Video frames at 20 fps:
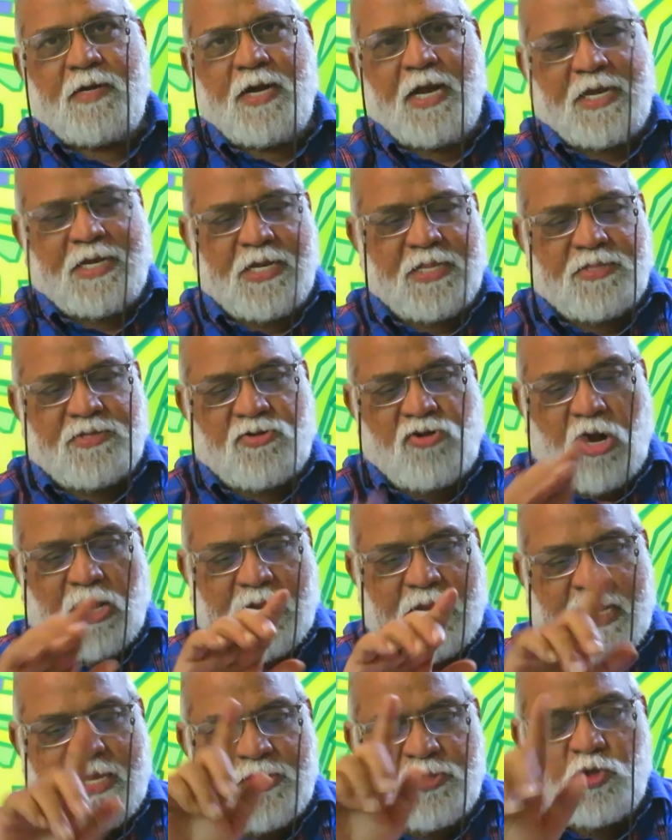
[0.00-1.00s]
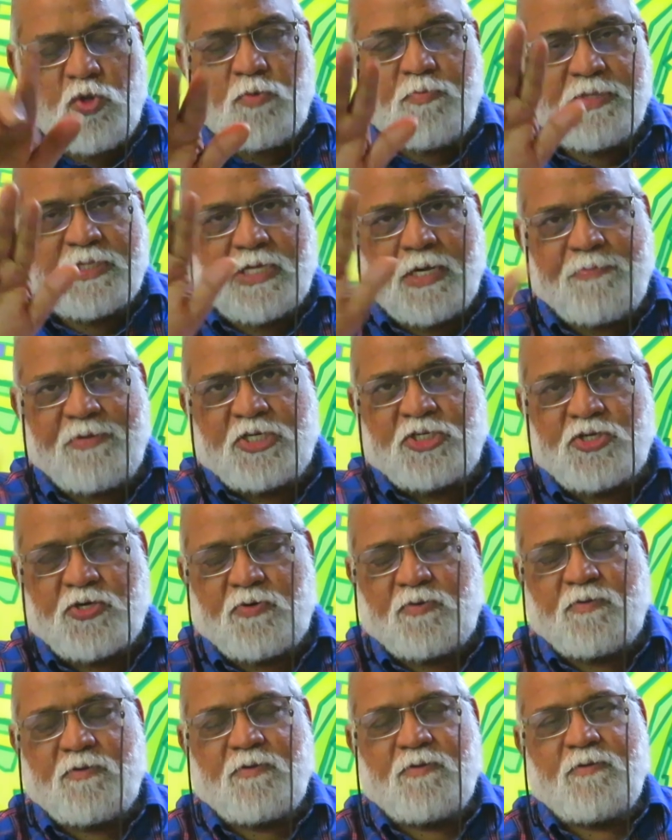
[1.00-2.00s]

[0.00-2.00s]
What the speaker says: It is not a Hindu-Muslim issue.